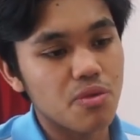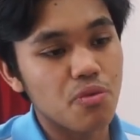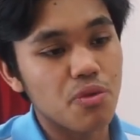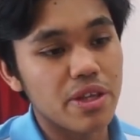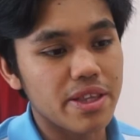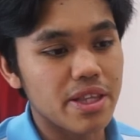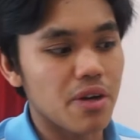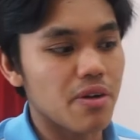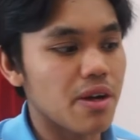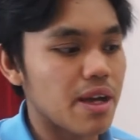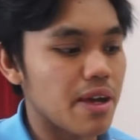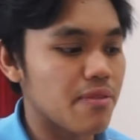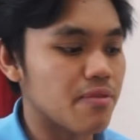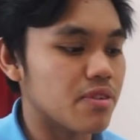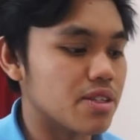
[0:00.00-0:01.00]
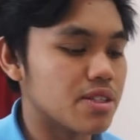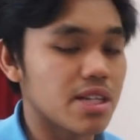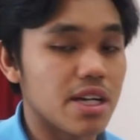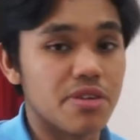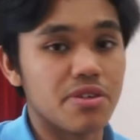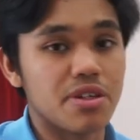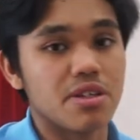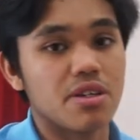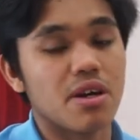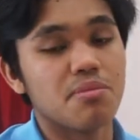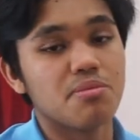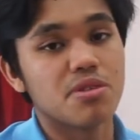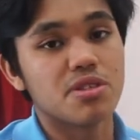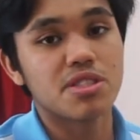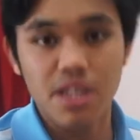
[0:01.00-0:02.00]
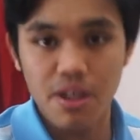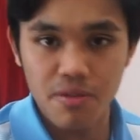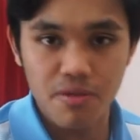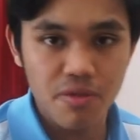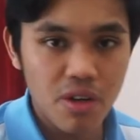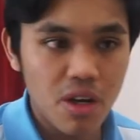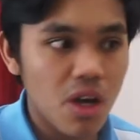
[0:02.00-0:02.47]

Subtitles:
without ever tiring up yourself.